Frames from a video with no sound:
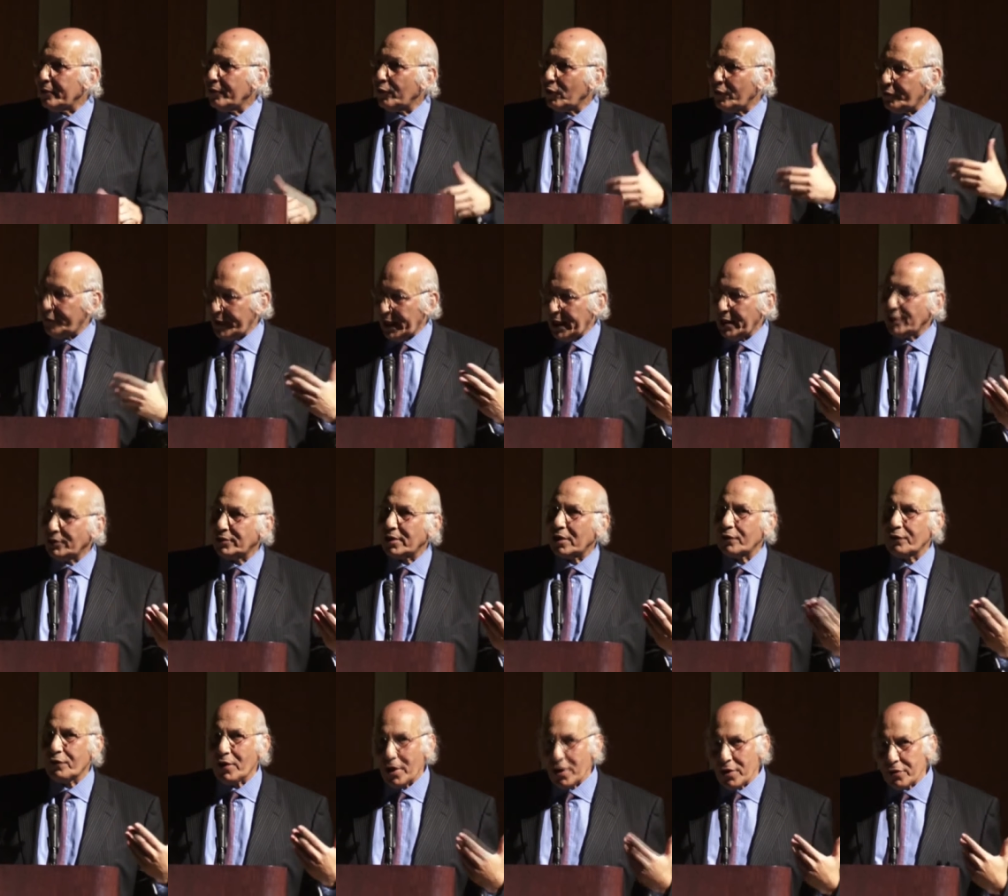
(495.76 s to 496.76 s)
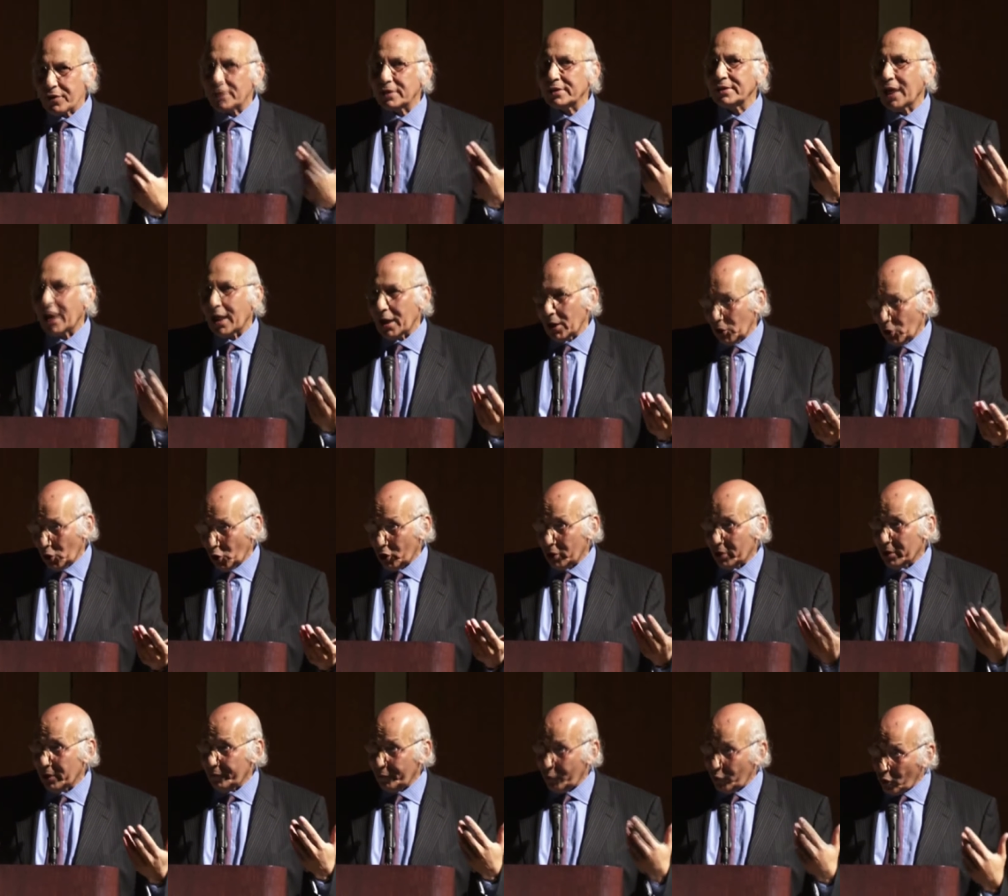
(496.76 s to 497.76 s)
of interfaith
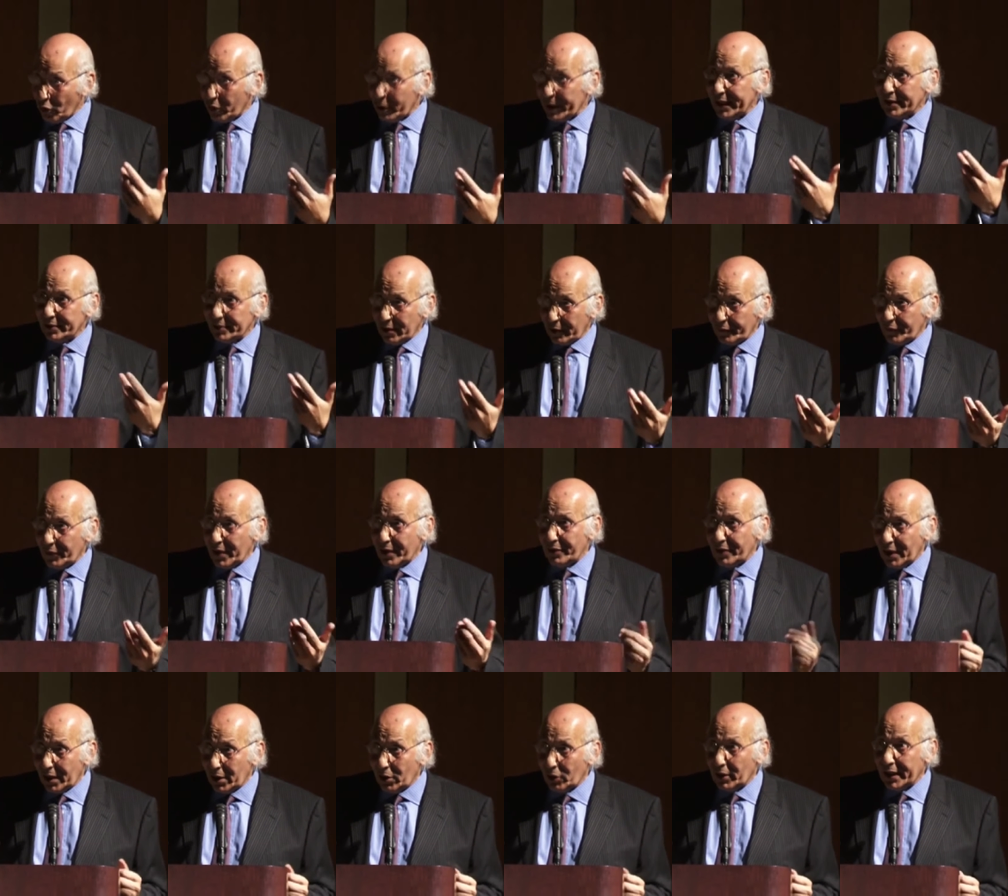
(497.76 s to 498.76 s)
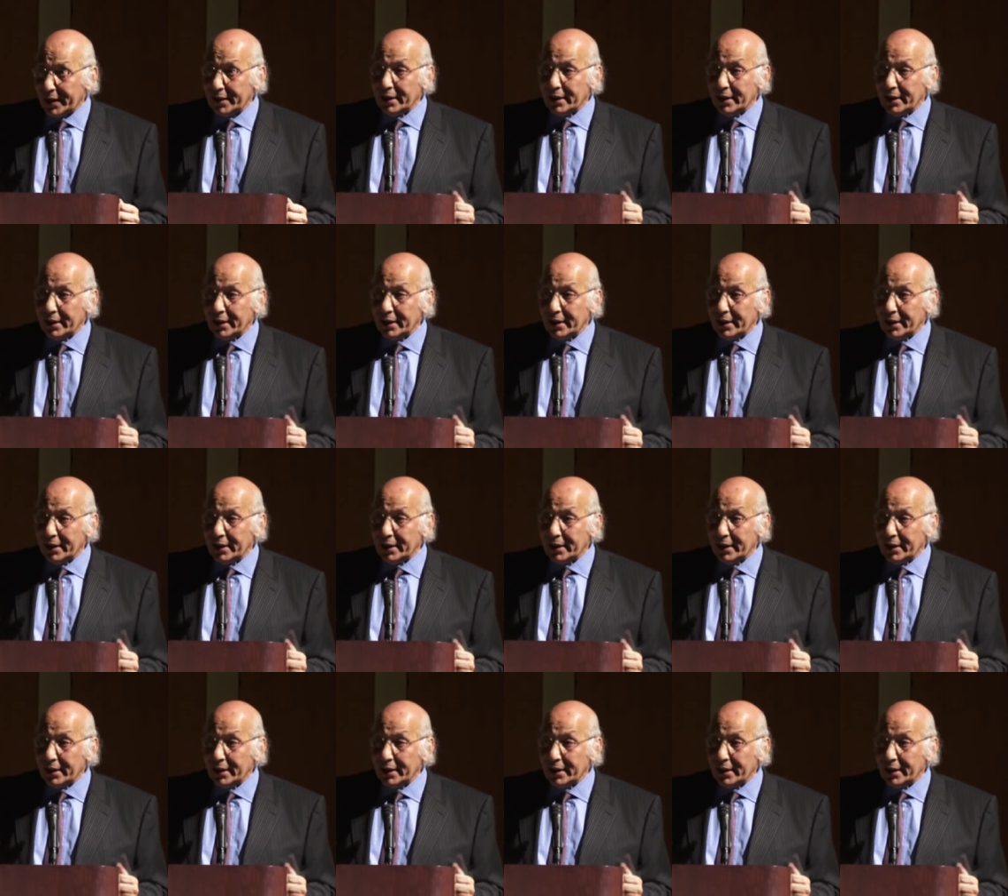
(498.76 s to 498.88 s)
dialogue, for interfaith dialogue.